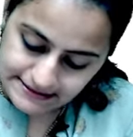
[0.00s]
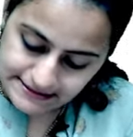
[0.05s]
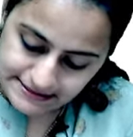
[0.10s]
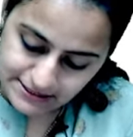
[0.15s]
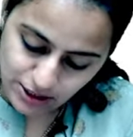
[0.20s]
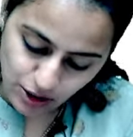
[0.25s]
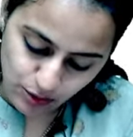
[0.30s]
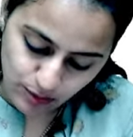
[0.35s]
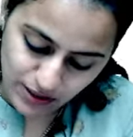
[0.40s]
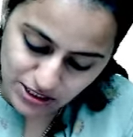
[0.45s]

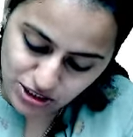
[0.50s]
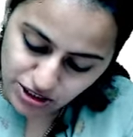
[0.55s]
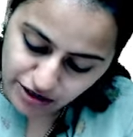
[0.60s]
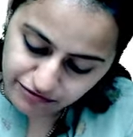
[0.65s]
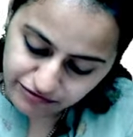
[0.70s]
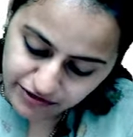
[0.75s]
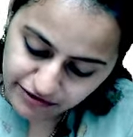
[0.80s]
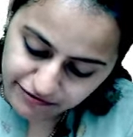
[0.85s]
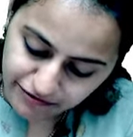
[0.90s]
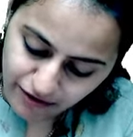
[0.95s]
So, which of
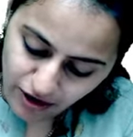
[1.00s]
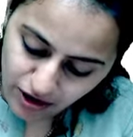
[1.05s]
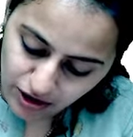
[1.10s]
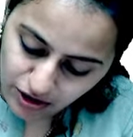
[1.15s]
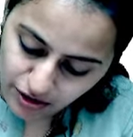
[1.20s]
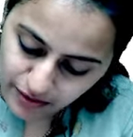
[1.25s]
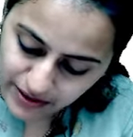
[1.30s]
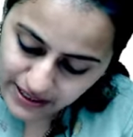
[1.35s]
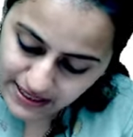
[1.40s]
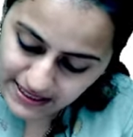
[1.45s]
the
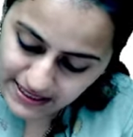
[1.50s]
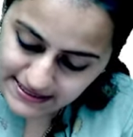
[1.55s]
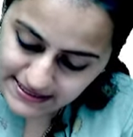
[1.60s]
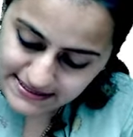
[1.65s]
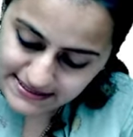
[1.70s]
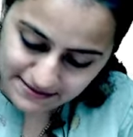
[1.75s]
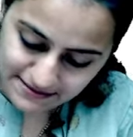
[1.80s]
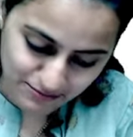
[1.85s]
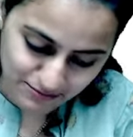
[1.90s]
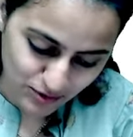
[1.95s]
following is
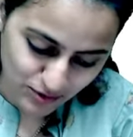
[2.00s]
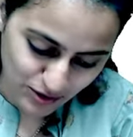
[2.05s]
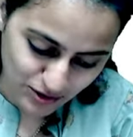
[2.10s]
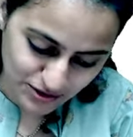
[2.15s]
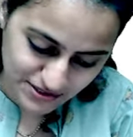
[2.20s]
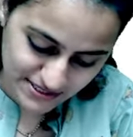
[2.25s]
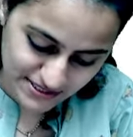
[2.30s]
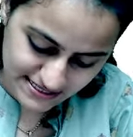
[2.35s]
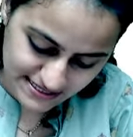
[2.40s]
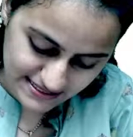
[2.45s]
the
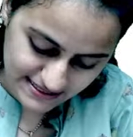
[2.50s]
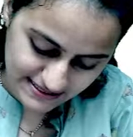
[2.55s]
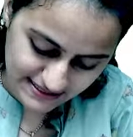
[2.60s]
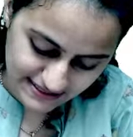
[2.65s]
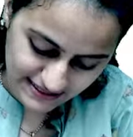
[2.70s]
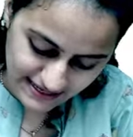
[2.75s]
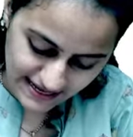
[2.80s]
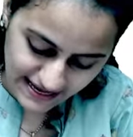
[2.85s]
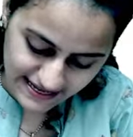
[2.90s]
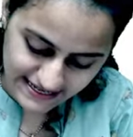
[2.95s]
most
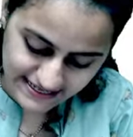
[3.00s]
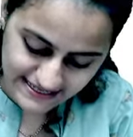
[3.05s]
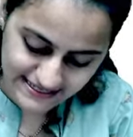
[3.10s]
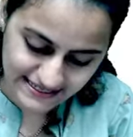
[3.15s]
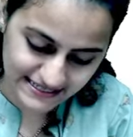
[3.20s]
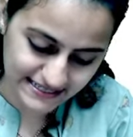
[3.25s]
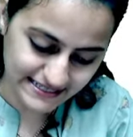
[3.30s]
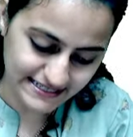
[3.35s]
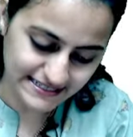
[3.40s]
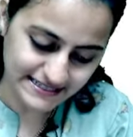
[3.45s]

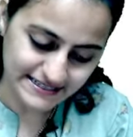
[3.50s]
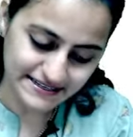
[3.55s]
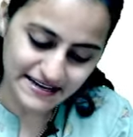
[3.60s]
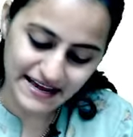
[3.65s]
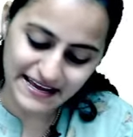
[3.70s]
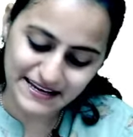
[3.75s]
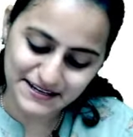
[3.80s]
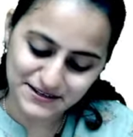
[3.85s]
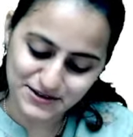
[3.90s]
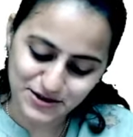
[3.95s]
likely
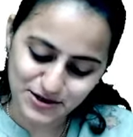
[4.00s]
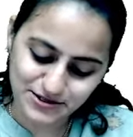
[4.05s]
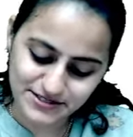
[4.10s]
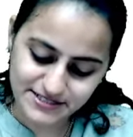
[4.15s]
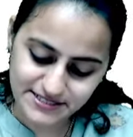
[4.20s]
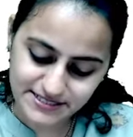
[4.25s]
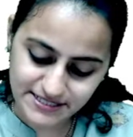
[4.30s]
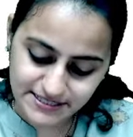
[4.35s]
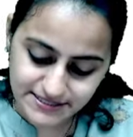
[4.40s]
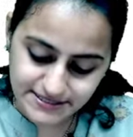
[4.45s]

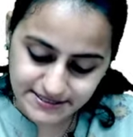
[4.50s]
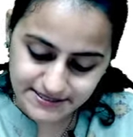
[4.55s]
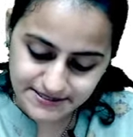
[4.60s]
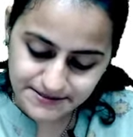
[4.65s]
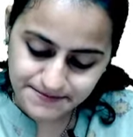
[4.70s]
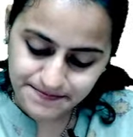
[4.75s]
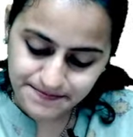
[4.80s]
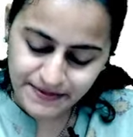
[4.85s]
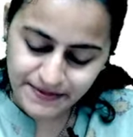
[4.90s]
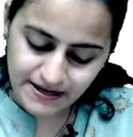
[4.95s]
diagnosis?
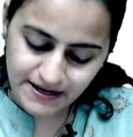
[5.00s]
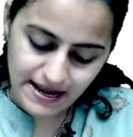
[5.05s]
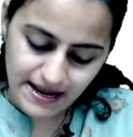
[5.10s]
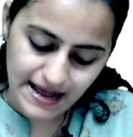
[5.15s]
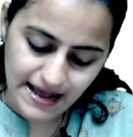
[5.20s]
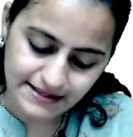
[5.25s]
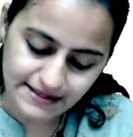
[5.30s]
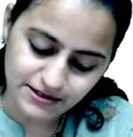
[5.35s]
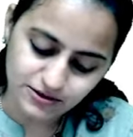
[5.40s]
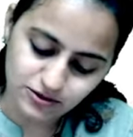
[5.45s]

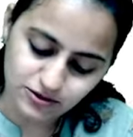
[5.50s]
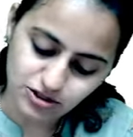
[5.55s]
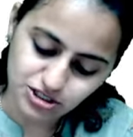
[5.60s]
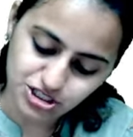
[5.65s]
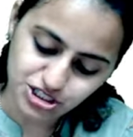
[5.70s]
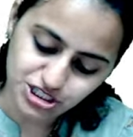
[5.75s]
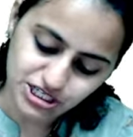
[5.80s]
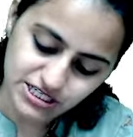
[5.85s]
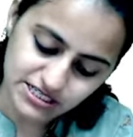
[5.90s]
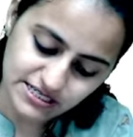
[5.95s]
And the
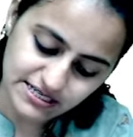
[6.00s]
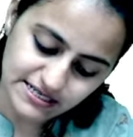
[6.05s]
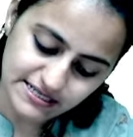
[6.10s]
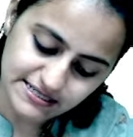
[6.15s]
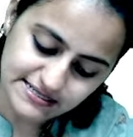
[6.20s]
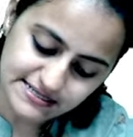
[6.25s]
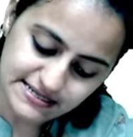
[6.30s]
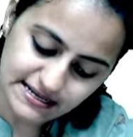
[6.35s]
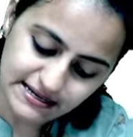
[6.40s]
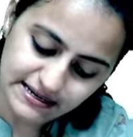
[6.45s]
question
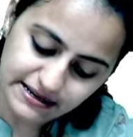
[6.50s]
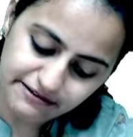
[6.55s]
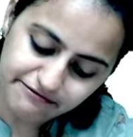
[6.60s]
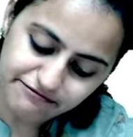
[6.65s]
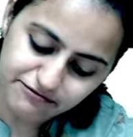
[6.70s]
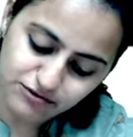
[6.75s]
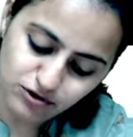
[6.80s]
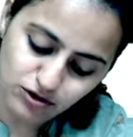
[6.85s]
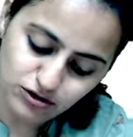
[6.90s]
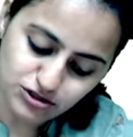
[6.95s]
is, the lymph
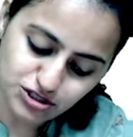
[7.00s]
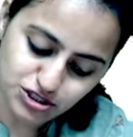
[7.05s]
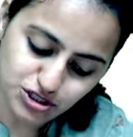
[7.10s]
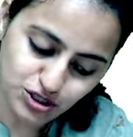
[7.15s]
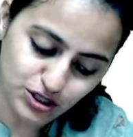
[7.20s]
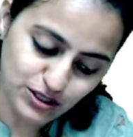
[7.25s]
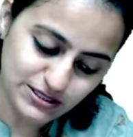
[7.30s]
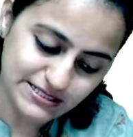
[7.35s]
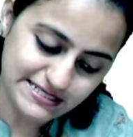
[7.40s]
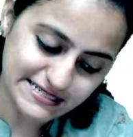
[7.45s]
node
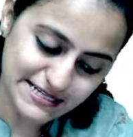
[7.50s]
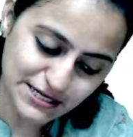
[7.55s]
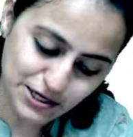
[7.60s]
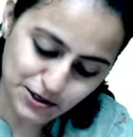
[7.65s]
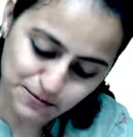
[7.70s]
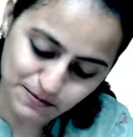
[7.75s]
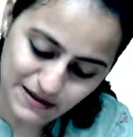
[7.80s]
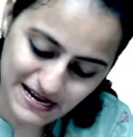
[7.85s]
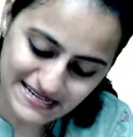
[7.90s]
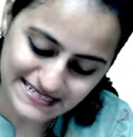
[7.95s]
shows
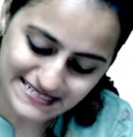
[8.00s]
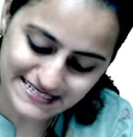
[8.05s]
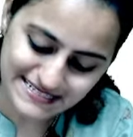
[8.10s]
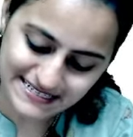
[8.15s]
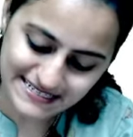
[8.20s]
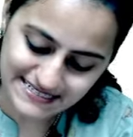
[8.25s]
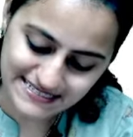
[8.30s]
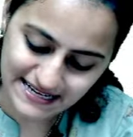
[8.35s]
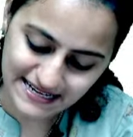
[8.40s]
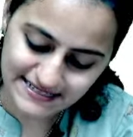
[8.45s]
neoplastic
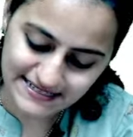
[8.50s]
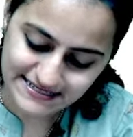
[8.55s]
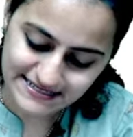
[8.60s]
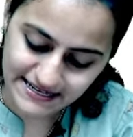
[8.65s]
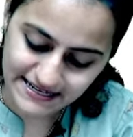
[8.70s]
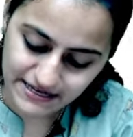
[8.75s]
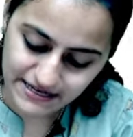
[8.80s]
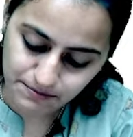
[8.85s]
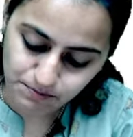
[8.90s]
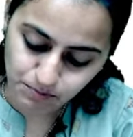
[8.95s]
cells
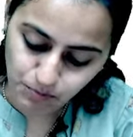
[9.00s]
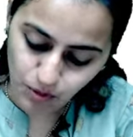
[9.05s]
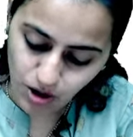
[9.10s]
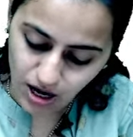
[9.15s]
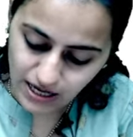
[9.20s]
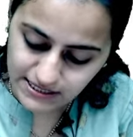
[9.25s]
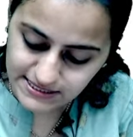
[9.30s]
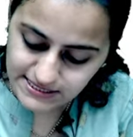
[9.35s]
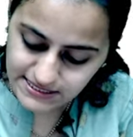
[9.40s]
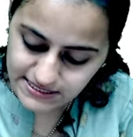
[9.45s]
that are
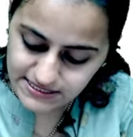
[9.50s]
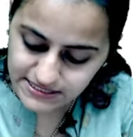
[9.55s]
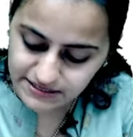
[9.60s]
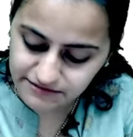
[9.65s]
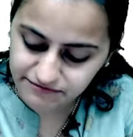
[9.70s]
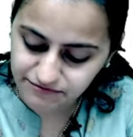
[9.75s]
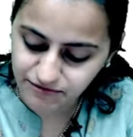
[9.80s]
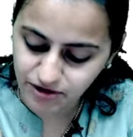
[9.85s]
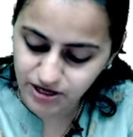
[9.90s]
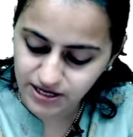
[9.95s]

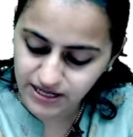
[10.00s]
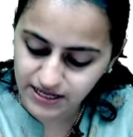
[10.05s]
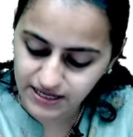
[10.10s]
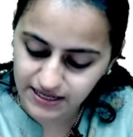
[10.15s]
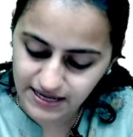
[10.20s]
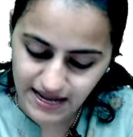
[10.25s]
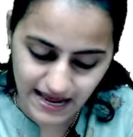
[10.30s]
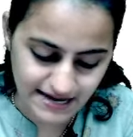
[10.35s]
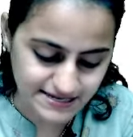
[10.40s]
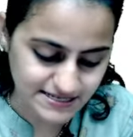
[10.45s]
positive for
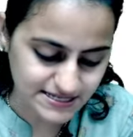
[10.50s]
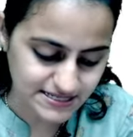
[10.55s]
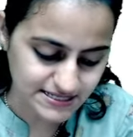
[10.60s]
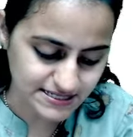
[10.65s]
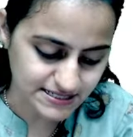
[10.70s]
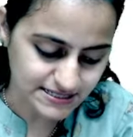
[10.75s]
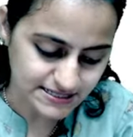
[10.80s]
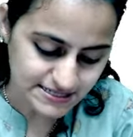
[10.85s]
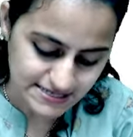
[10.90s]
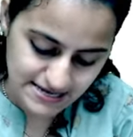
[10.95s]
keratin
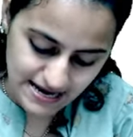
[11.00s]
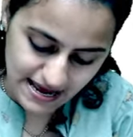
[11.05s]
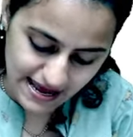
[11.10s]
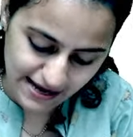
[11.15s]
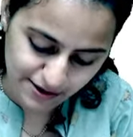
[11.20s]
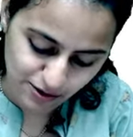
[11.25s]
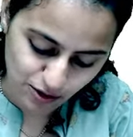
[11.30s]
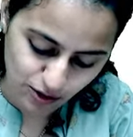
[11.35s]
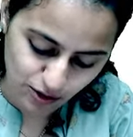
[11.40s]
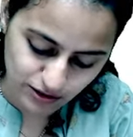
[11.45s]

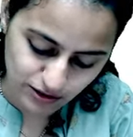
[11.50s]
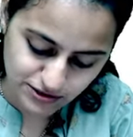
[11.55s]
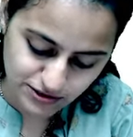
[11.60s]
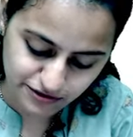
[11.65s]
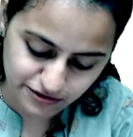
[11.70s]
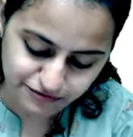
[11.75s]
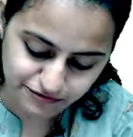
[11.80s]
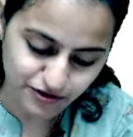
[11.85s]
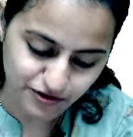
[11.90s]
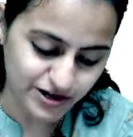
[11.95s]
and also
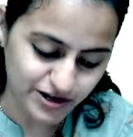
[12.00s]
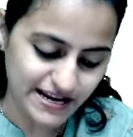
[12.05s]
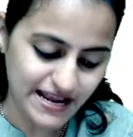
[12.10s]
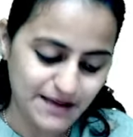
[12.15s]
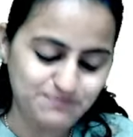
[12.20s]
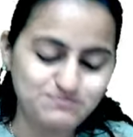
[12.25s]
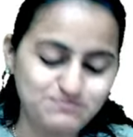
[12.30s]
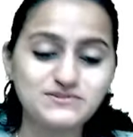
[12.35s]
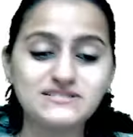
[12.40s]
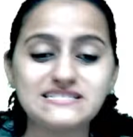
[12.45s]
for
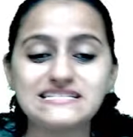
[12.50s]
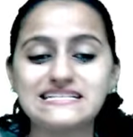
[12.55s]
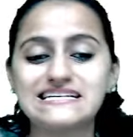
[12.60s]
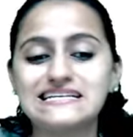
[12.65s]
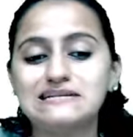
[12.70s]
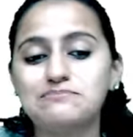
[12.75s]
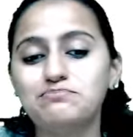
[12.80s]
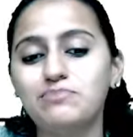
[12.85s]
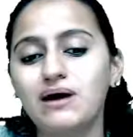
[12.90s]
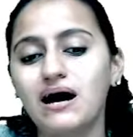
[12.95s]

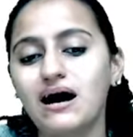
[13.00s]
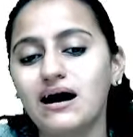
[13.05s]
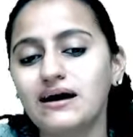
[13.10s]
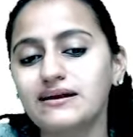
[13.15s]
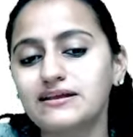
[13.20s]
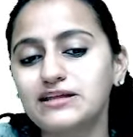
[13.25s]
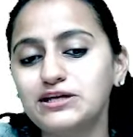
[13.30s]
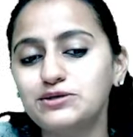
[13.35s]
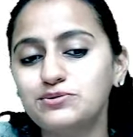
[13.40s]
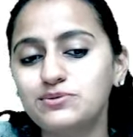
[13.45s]
Epstein-Barr
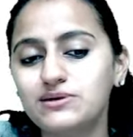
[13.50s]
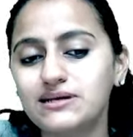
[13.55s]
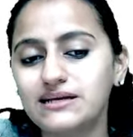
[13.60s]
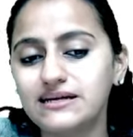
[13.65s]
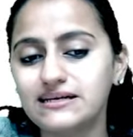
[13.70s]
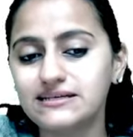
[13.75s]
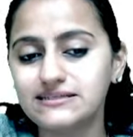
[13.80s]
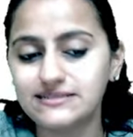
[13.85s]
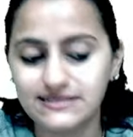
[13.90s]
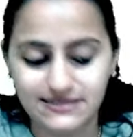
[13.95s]

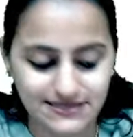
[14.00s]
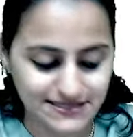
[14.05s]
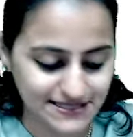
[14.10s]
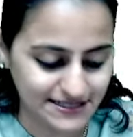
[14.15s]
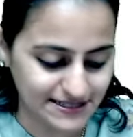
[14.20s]
nucleus,